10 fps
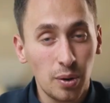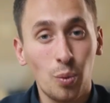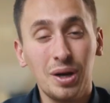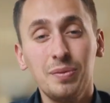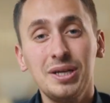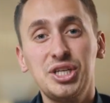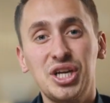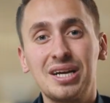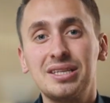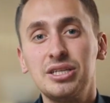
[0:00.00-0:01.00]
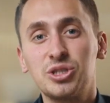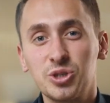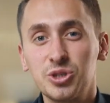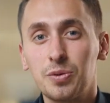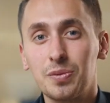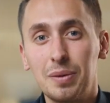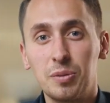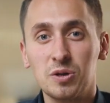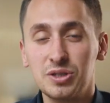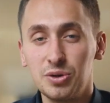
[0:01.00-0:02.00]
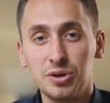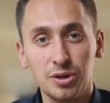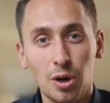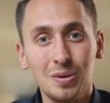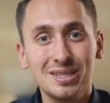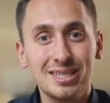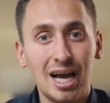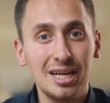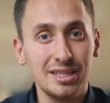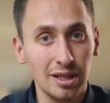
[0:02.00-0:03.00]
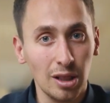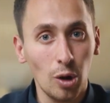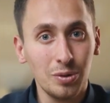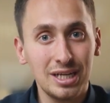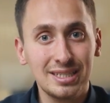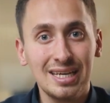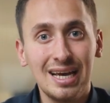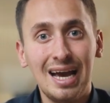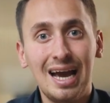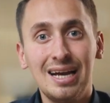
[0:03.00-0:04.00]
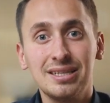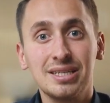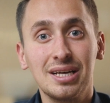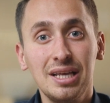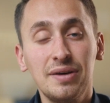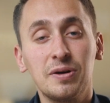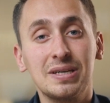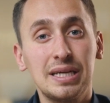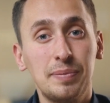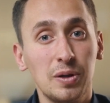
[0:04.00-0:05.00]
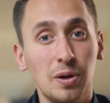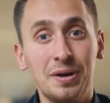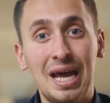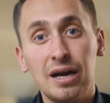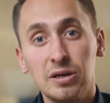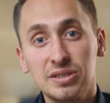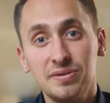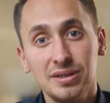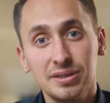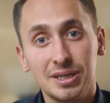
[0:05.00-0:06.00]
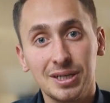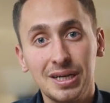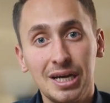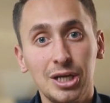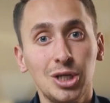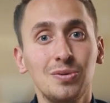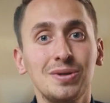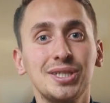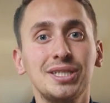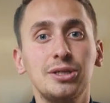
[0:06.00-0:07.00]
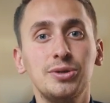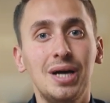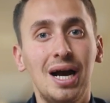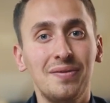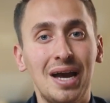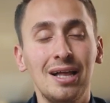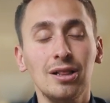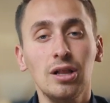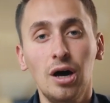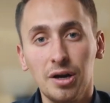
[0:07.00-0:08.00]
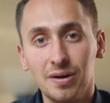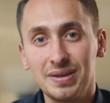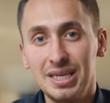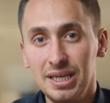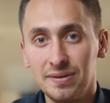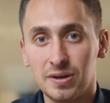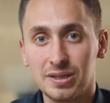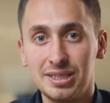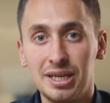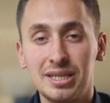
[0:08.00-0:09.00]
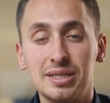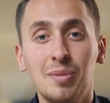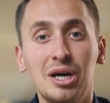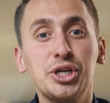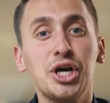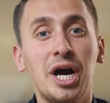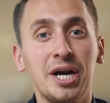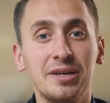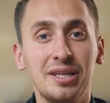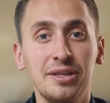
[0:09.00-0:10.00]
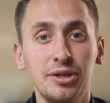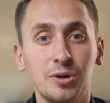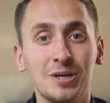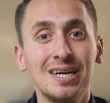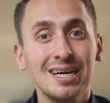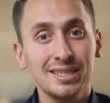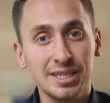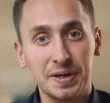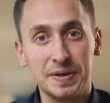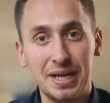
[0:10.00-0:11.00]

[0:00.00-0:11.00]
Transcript: When we check the search term report, you could go inside, download it, and click, for example, on ACOS filter. You will see that you have a lot of keywords that is much higher than your target